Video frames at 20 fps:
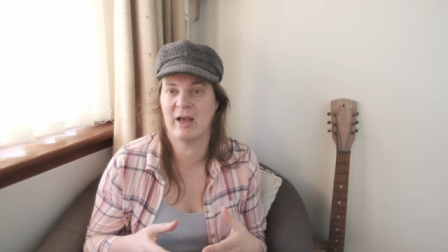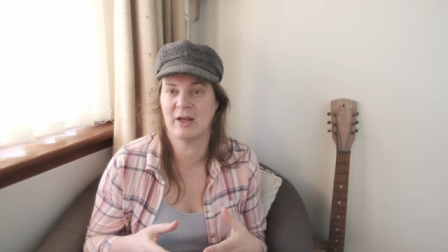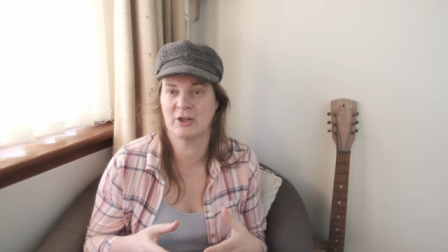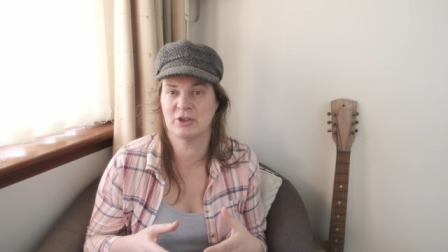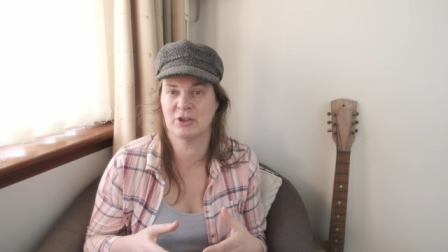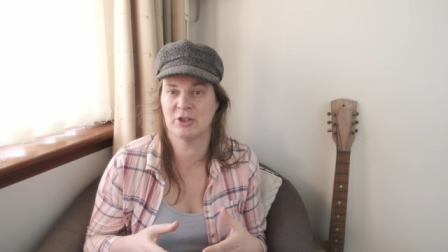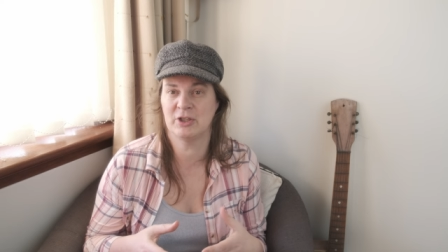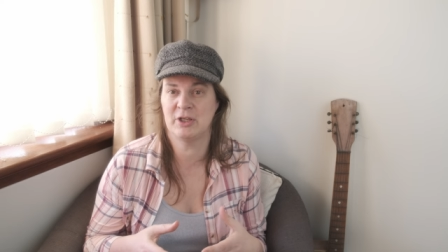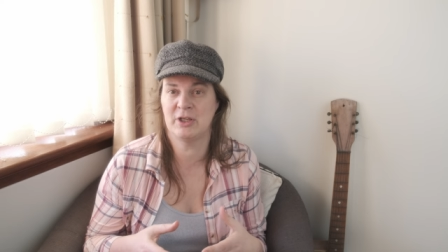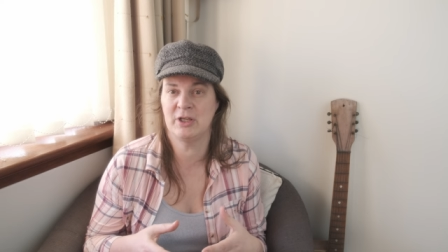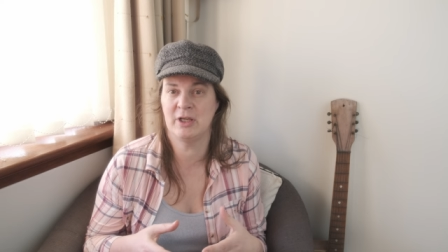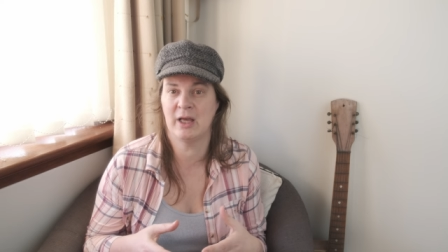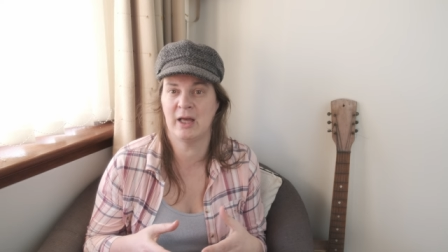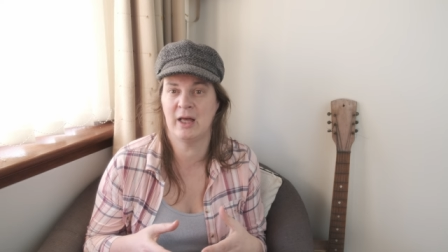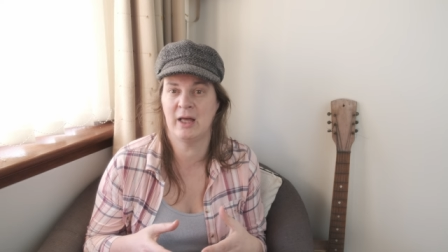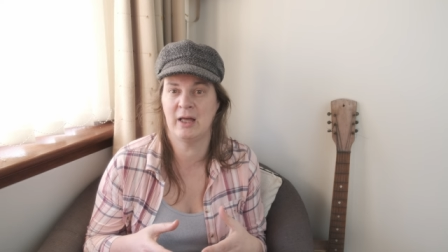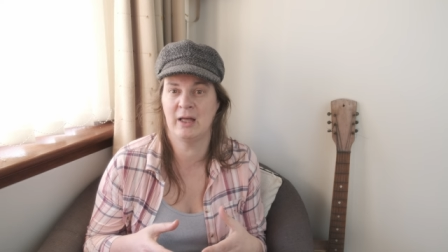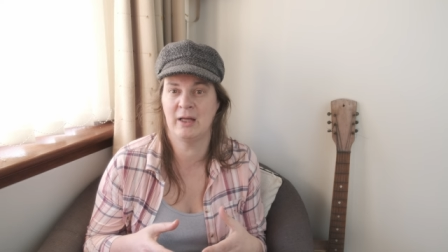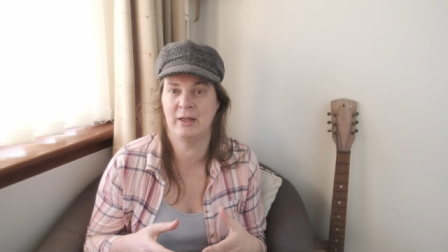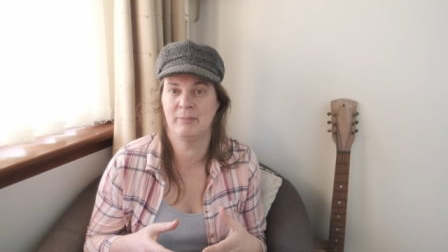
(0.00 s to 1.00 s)
actually
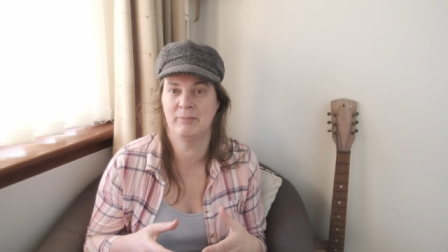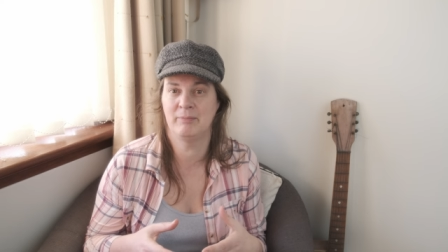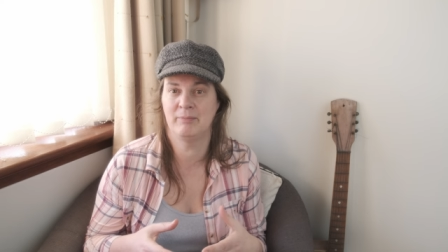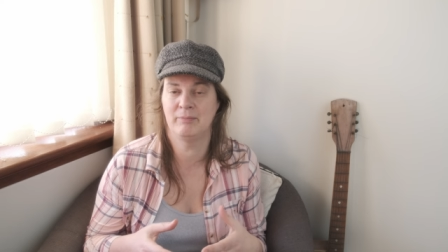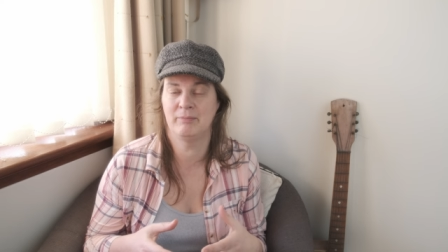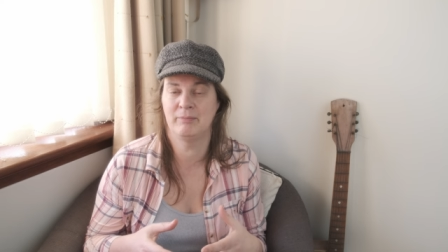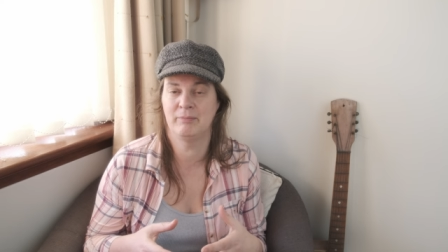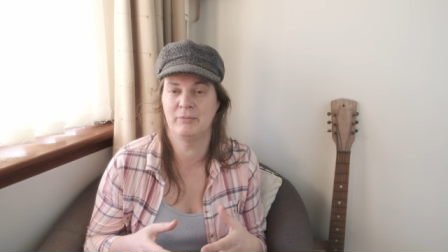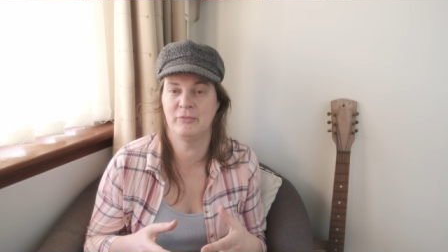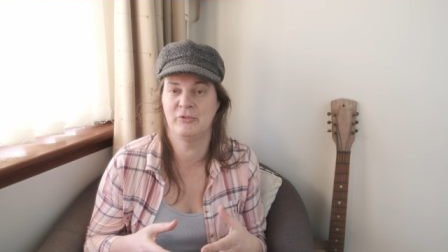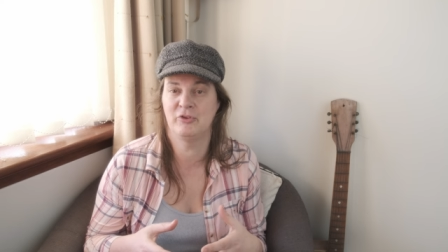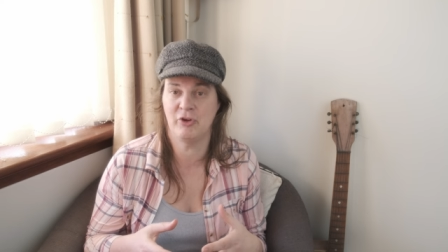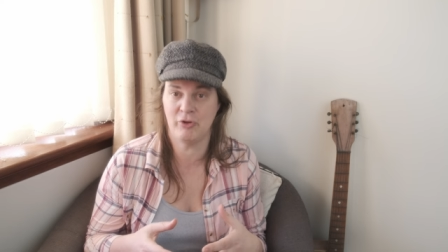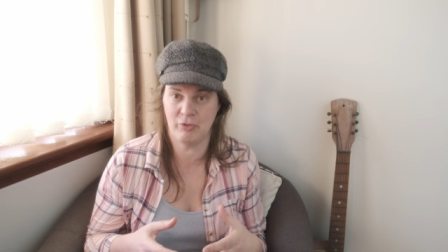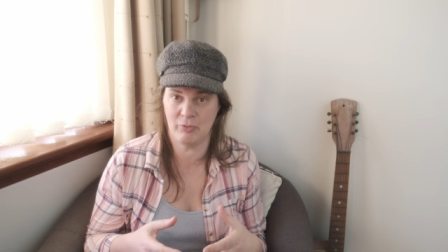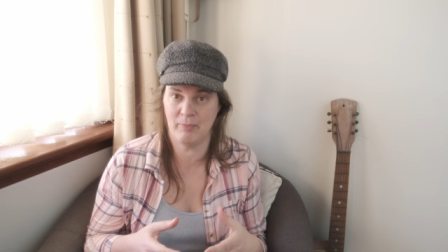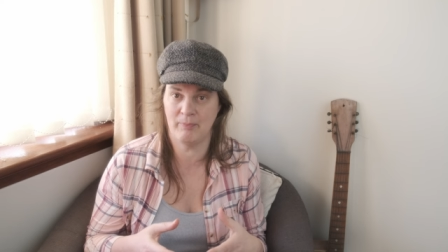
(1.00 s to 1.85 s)
um, do.